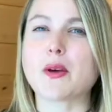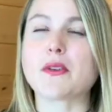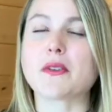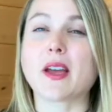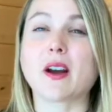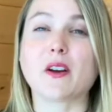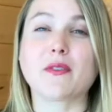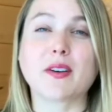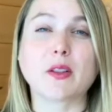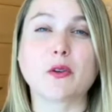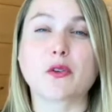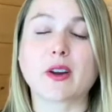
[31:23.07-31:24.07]
whether they are a
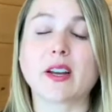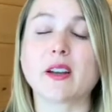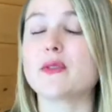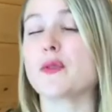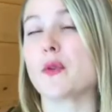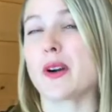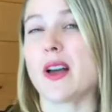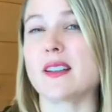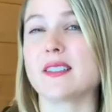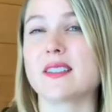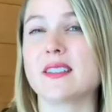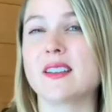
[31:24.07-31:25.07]
fellow creative or not.
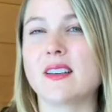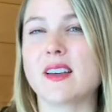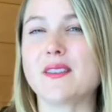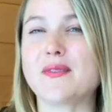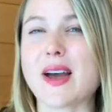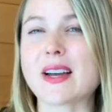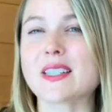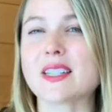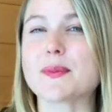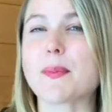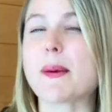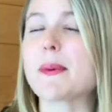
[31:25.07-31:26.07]
In fact,
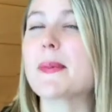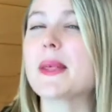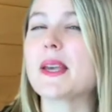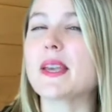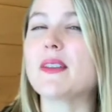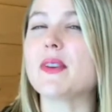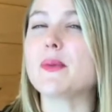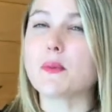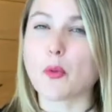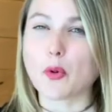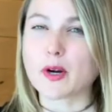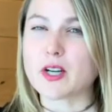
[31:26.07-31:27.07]
it's probably even
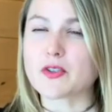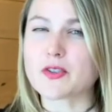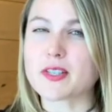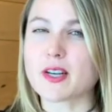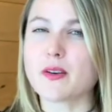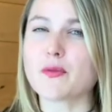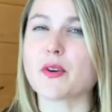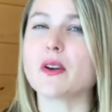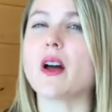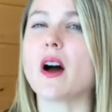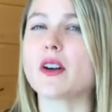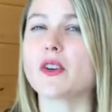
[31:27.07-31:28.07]
more interesting for
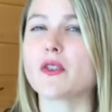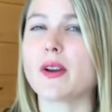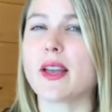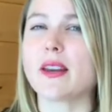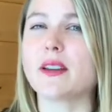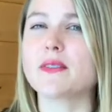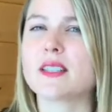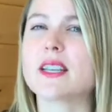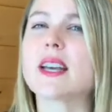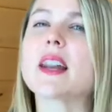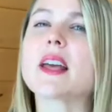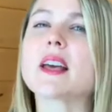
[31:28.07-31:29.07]
non-creatives to
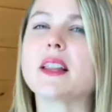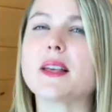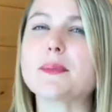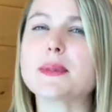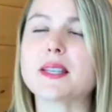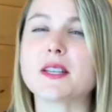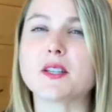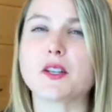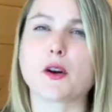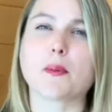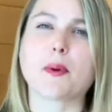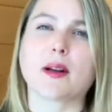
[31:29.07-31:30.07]
get a glimpse into
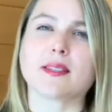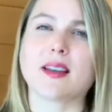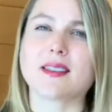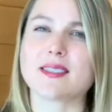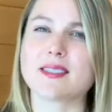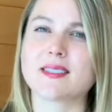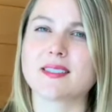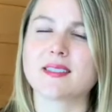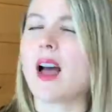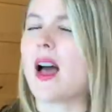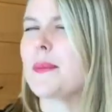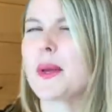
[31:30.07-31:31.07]
your process.
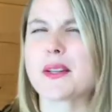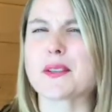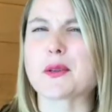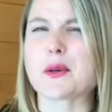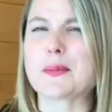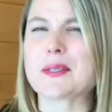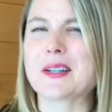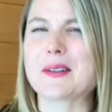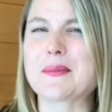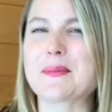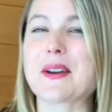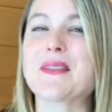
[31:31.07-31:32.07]
I'm not a sculptor,
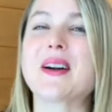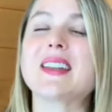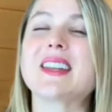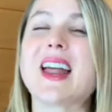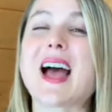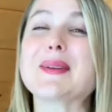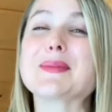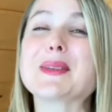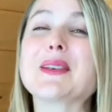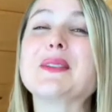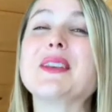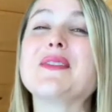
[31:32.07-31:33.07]
but I find it
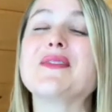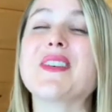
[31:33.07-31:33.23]
absolutely